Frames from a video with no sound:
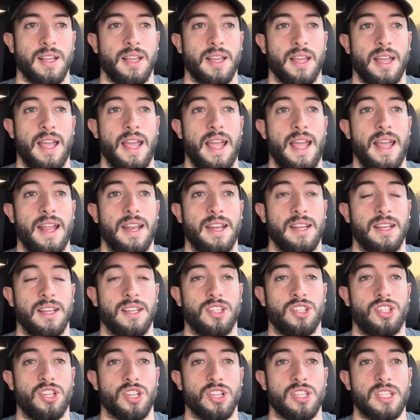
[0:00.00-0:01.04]

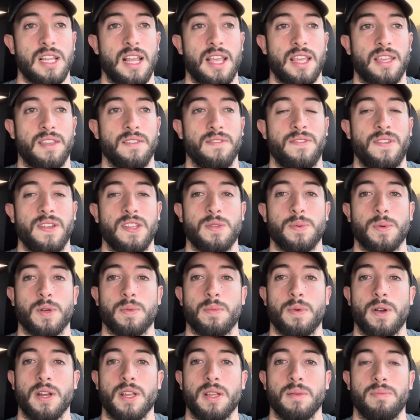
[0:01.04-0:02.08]
And just like in Facebook
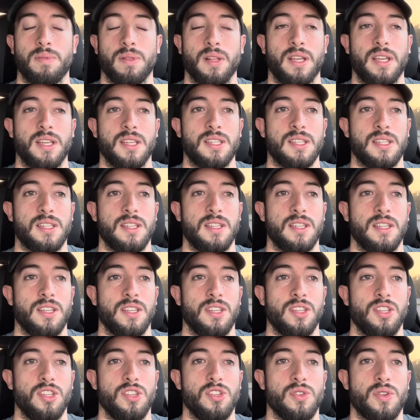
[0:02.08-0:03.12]
Marketplace,
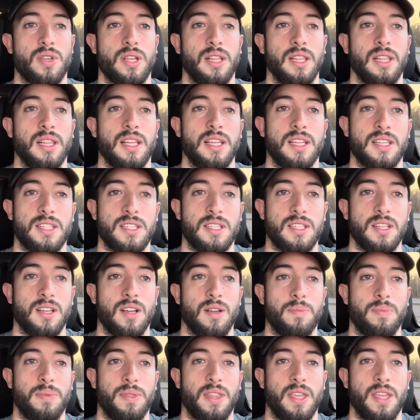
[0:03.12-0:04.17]
you can list
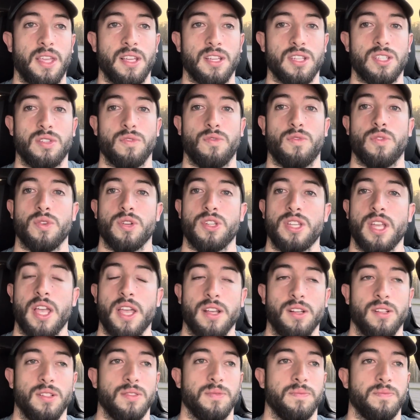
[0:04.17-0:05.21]
up things for
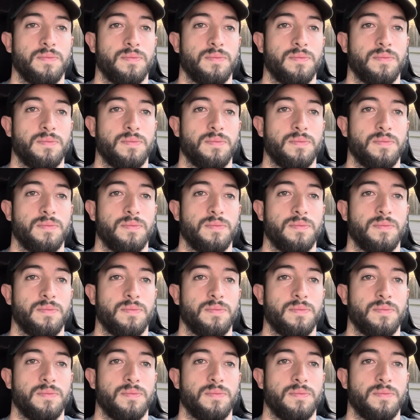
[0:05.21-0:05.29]
sale.